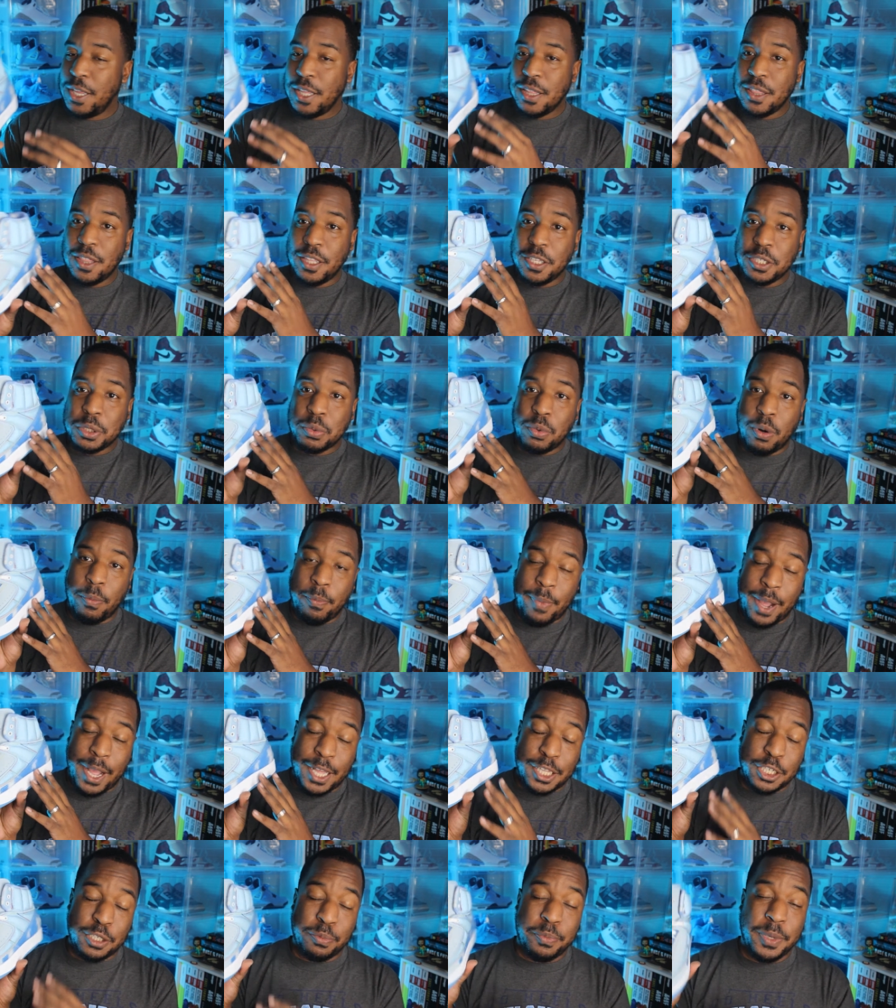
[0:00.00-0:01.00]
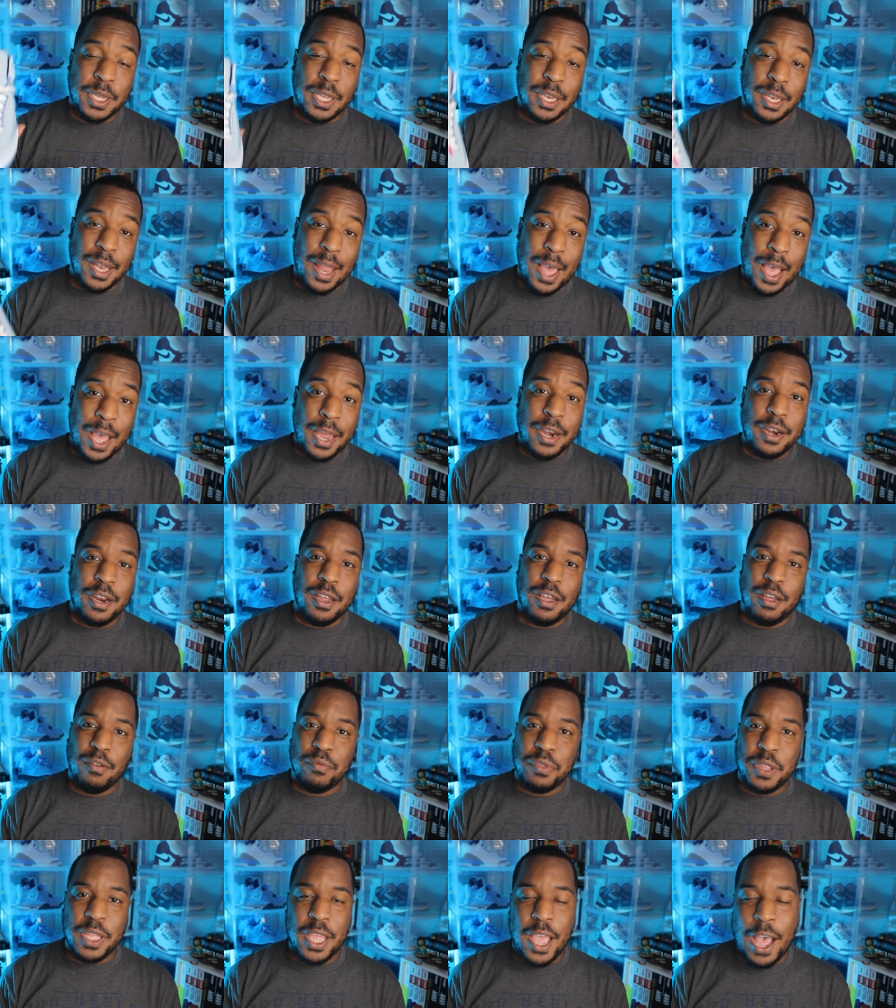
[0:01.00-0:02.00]
This reminds me a lot
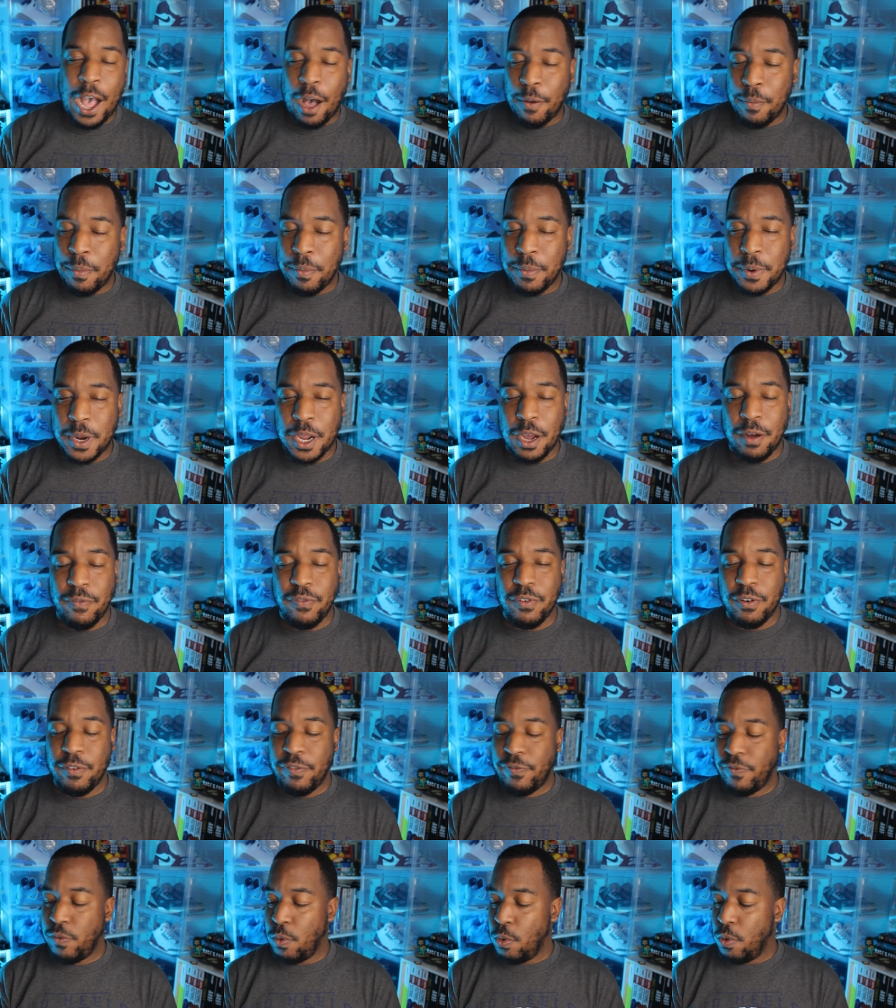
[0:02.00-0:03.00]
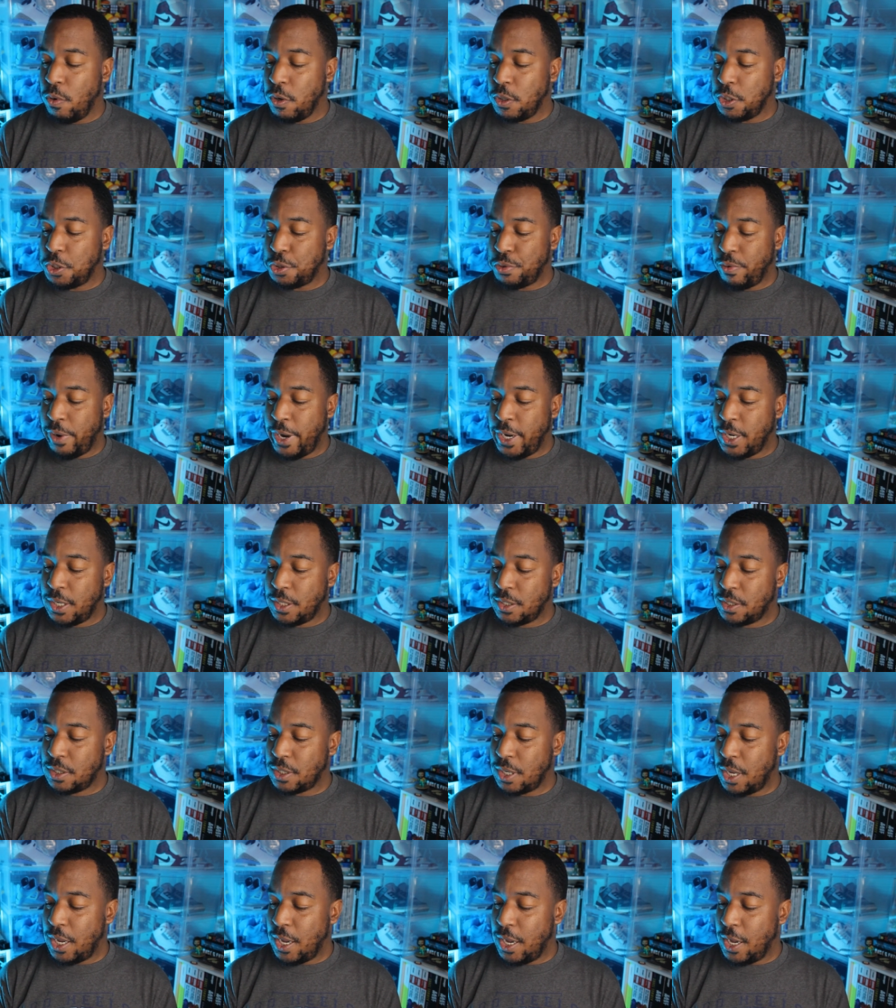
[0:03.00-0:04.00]
of the album cover for
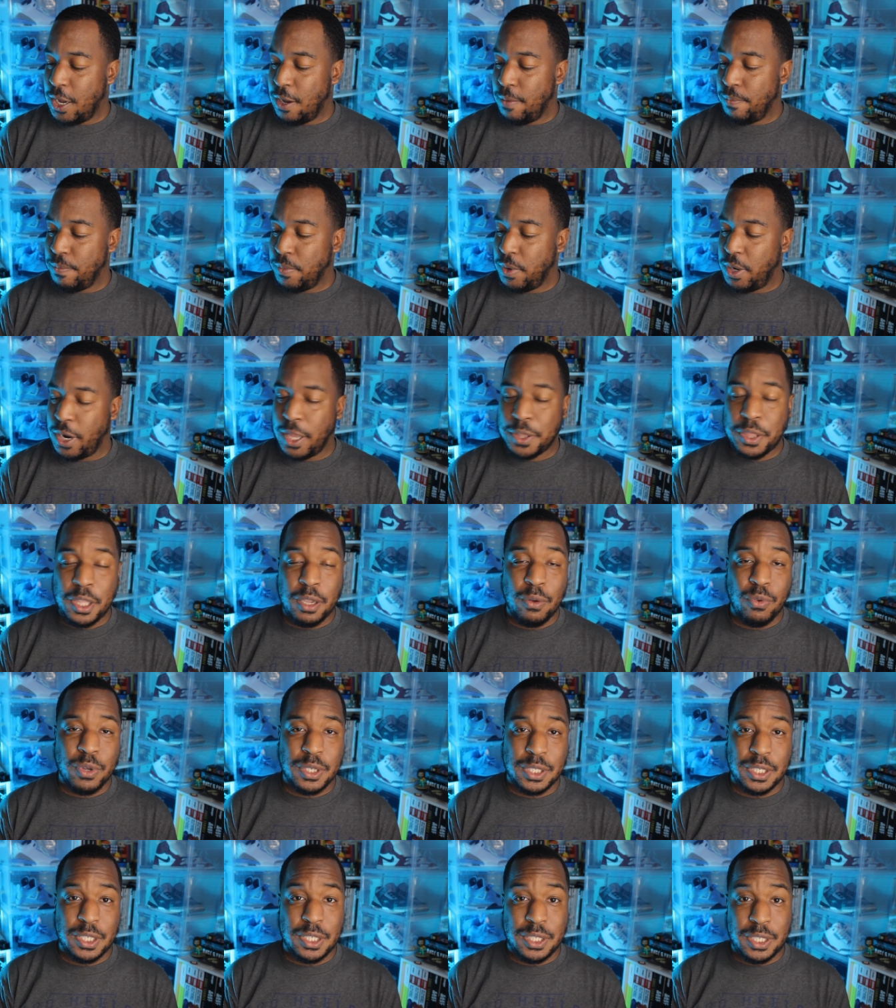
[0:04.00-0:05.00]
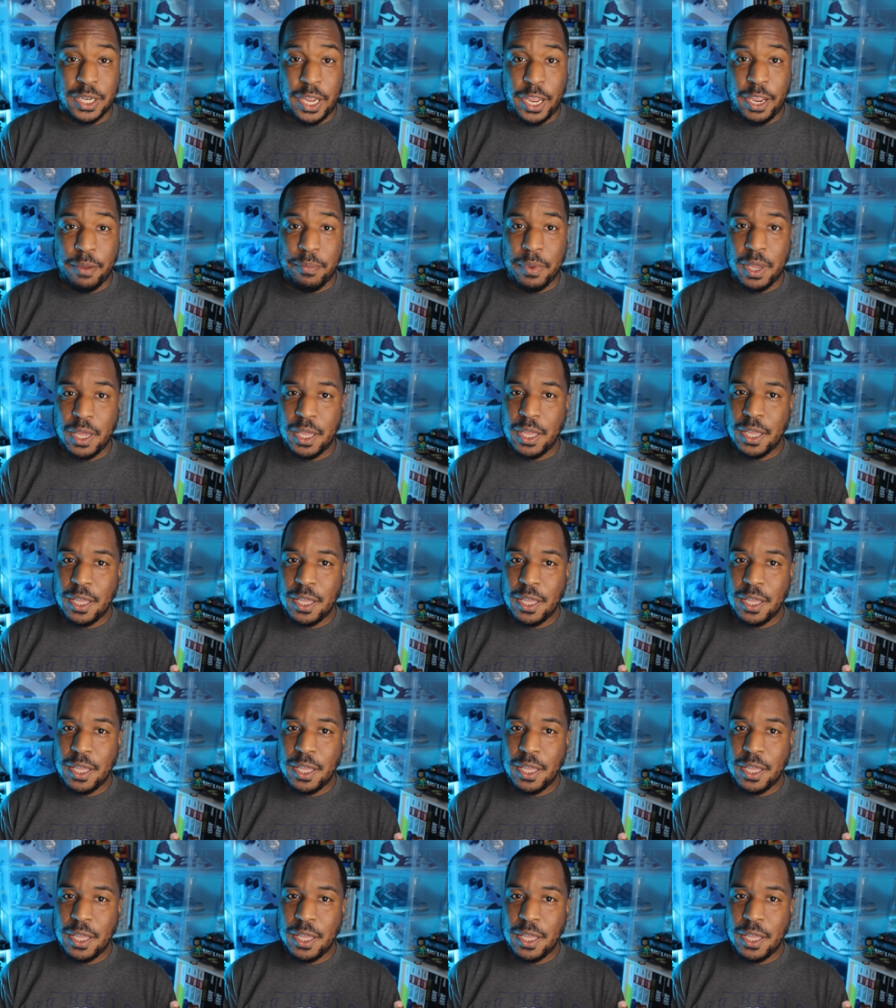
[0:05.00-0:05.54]
Drake's um, Nothing Was the Same.